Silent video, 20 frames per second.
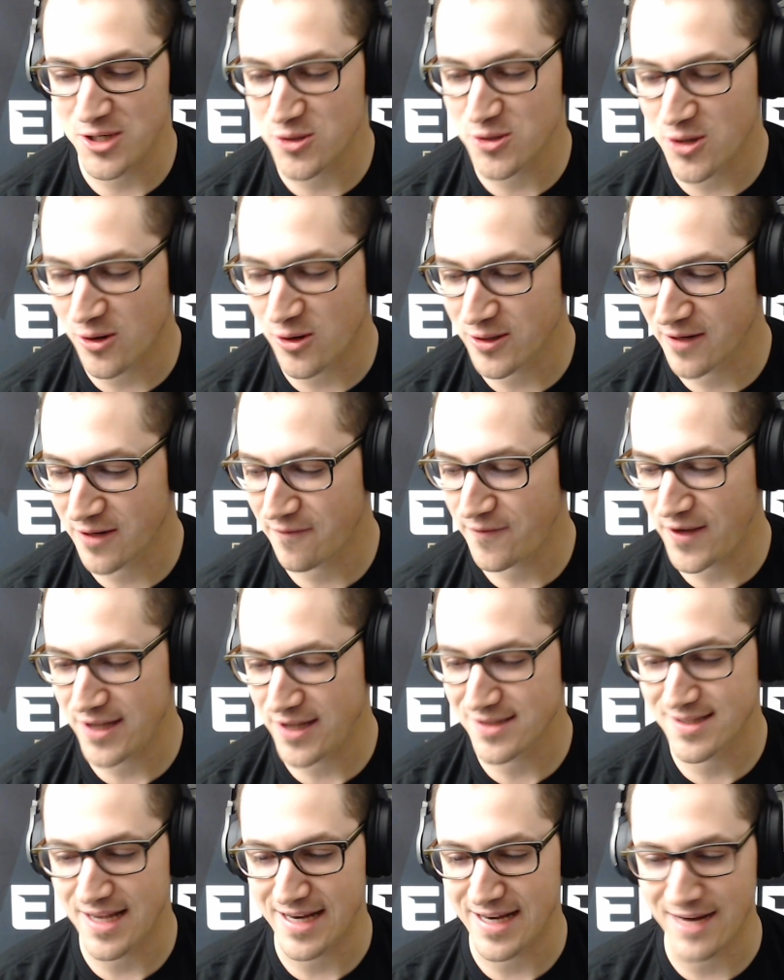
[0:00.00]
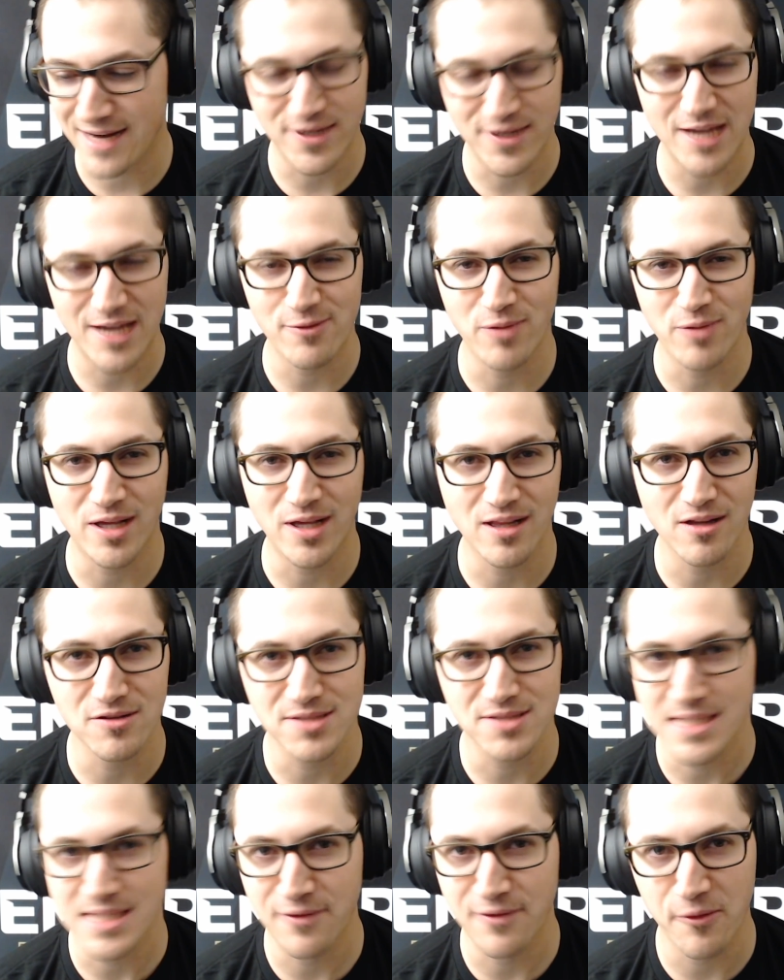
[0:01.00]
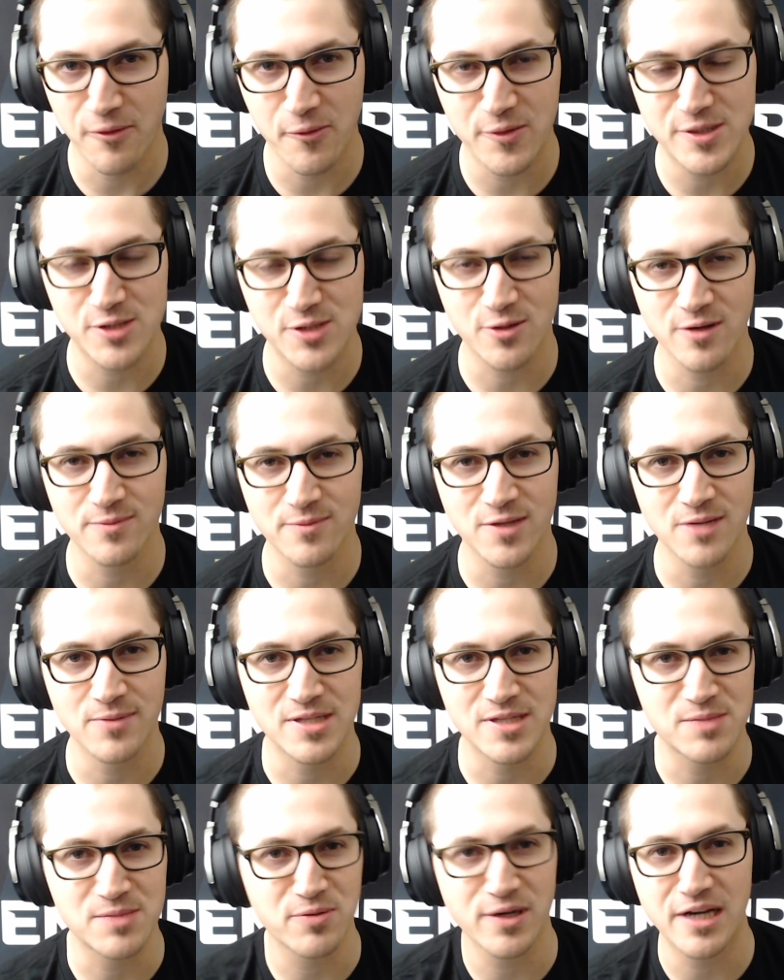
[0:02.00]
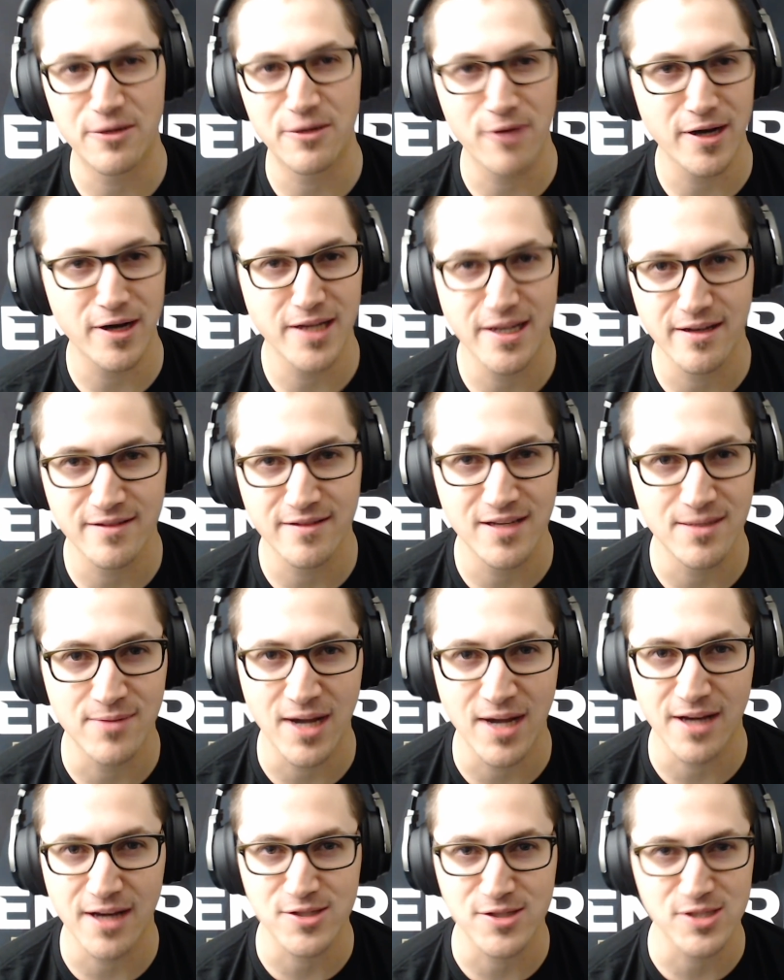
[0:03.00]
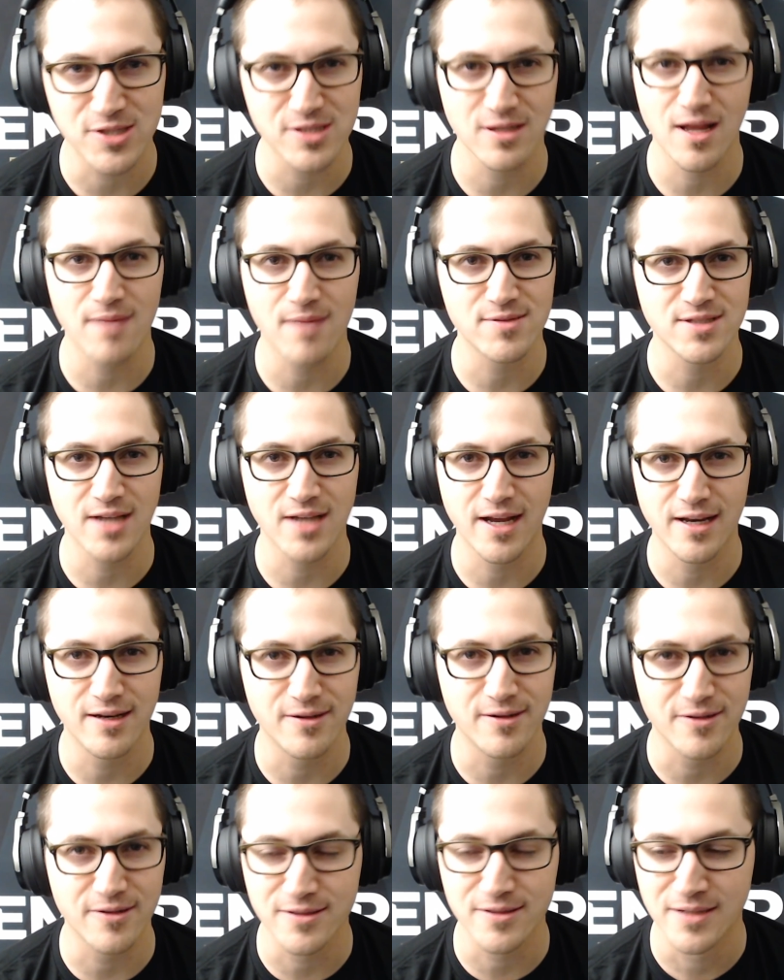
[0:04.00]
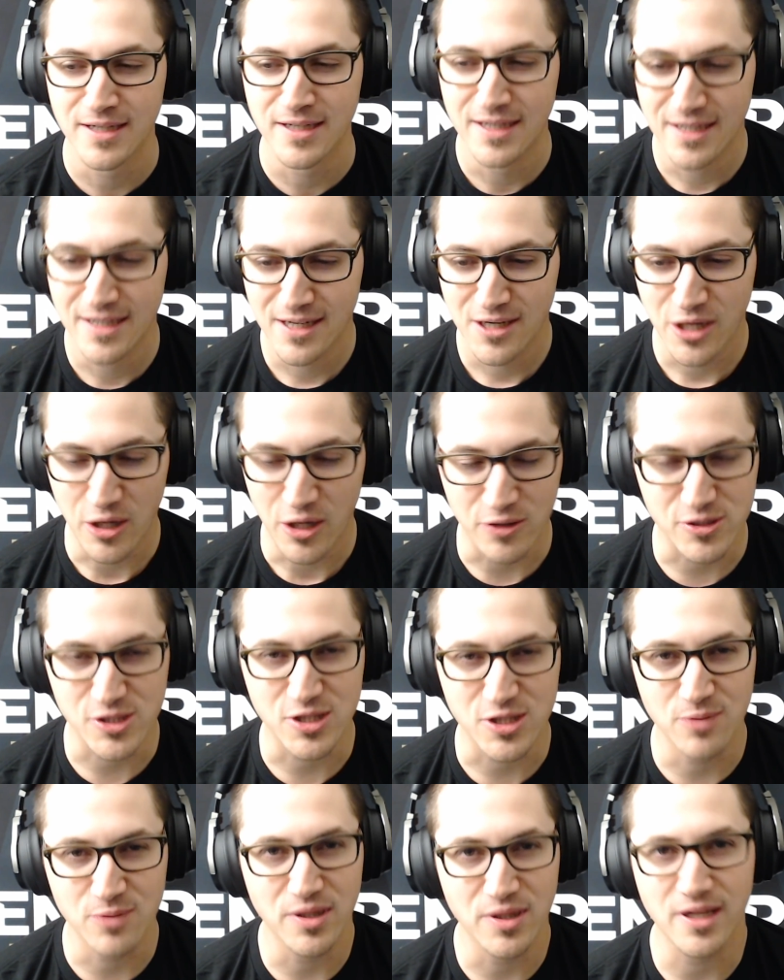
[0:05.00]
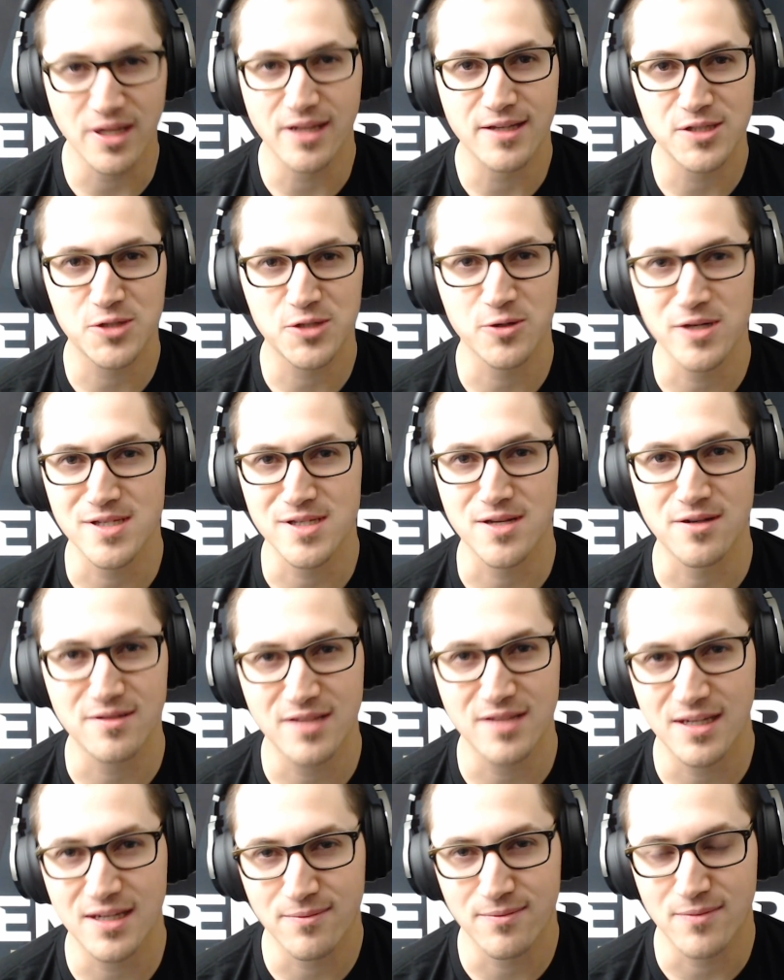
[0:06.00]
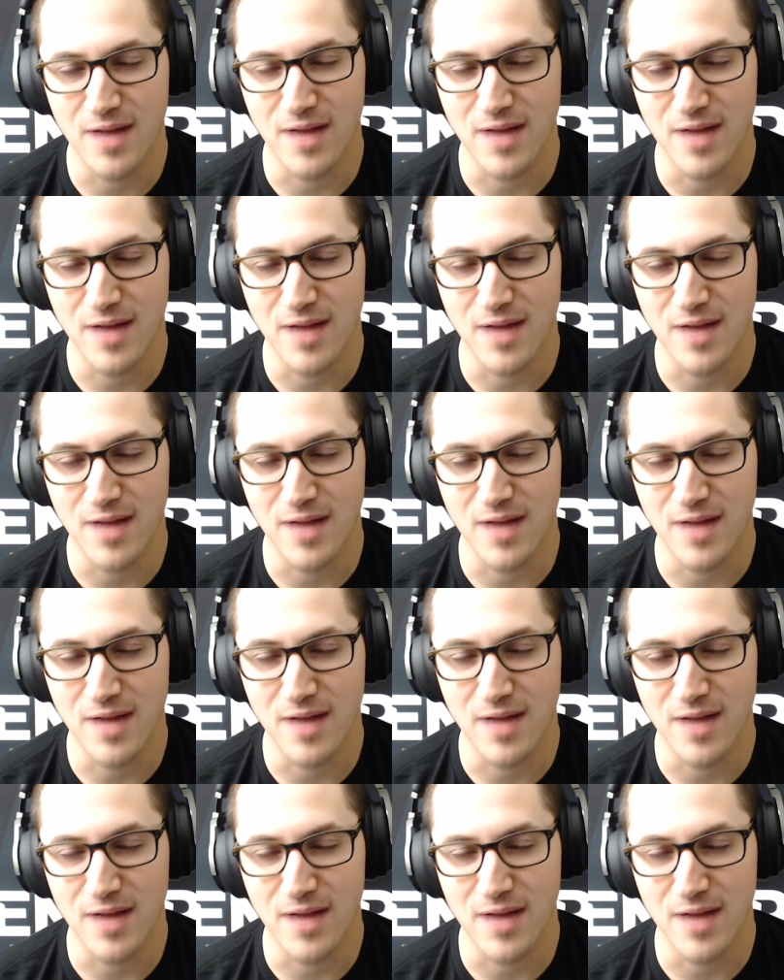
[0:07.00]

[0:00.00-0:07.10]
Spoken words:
going to FaZe that every game would be close. Even when we scrimmed them, it's pretty rare that a team kind of just lopsided or just completely destroys the other team.